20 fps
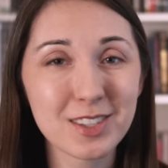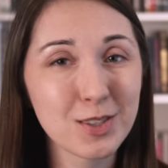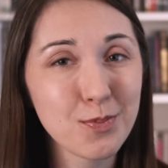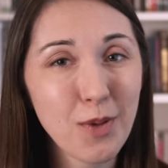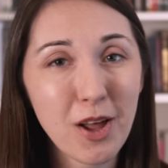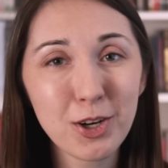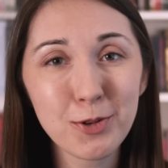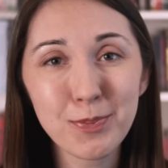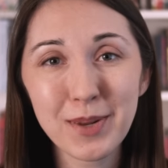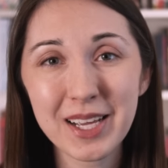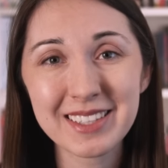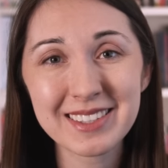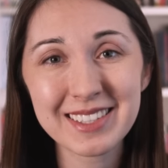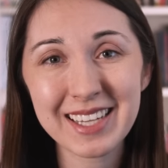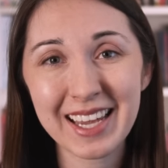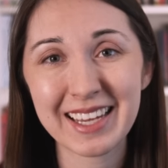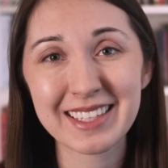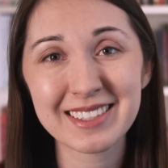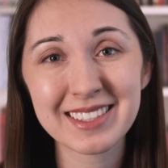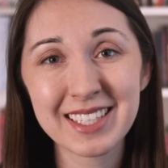Smaller planes
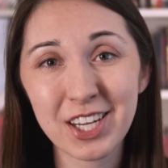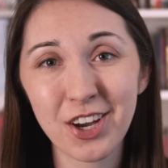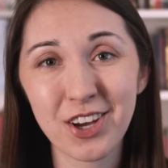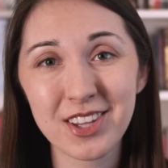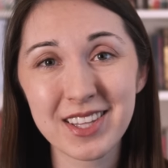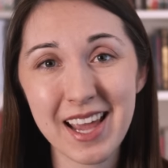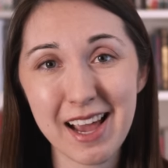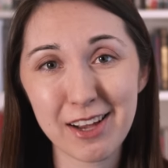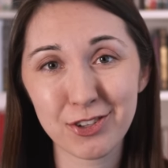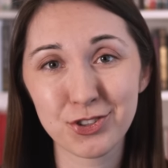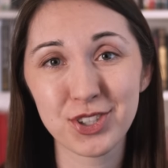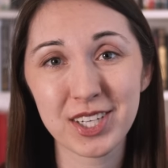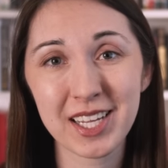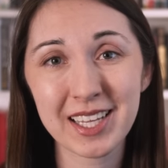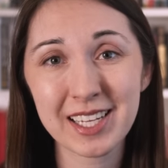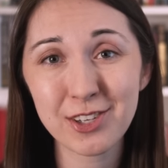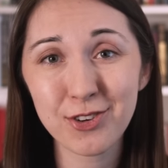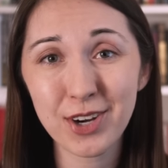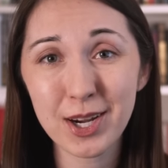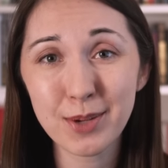can't take on the extra
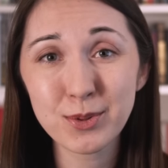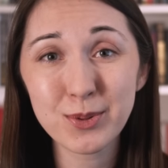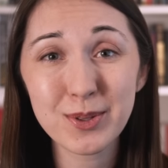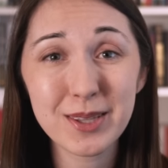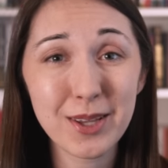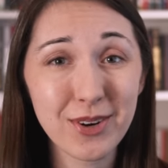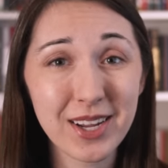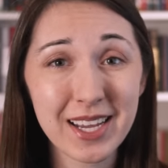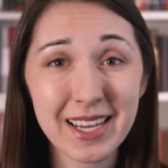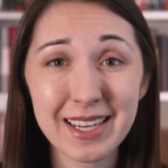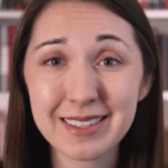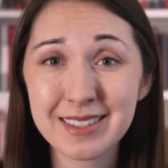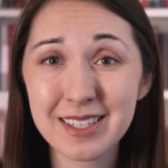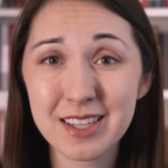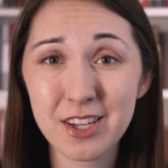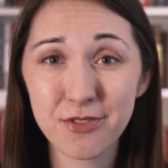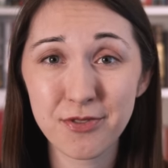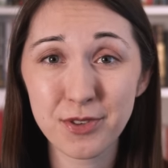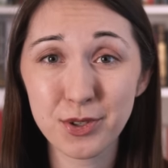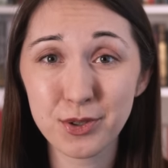kilograms without a hit to
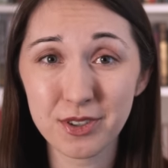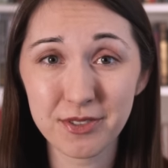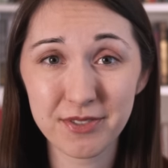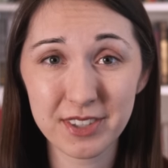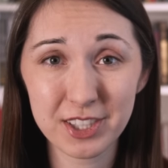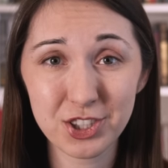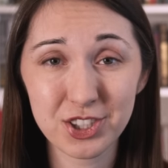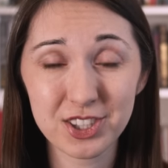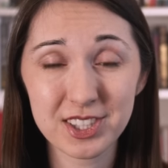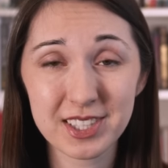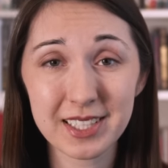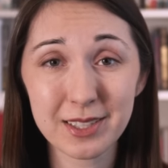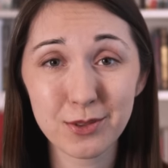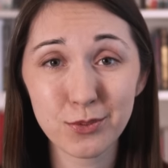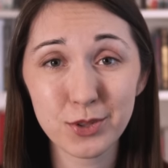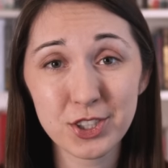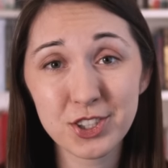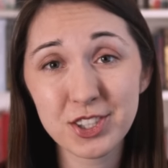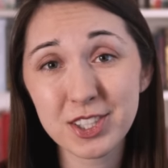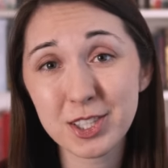their fuel efficiency,
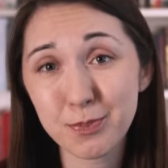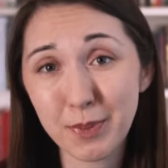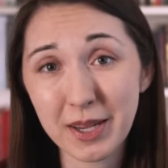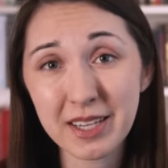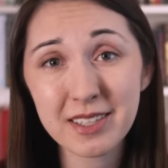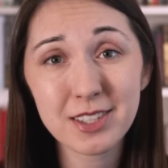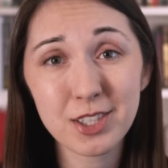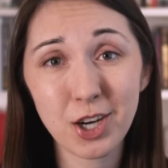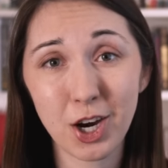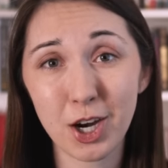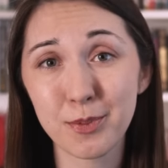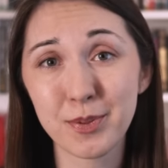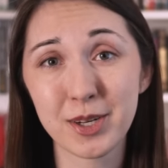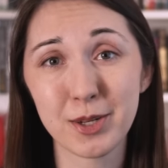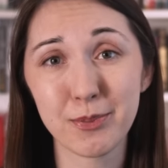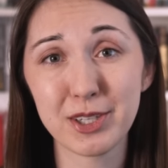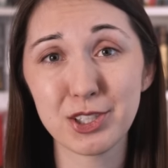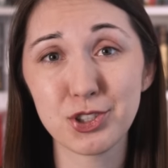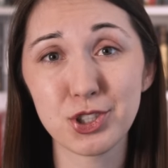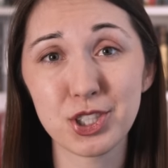which spikes carbon
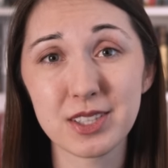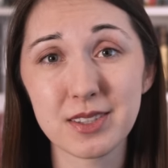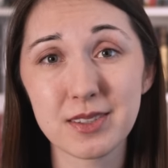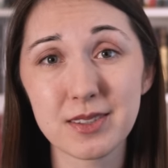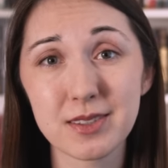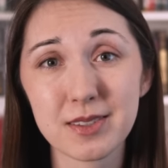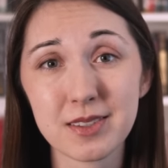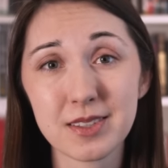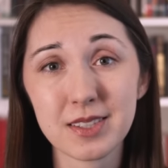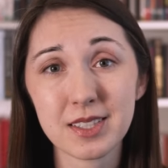emissions.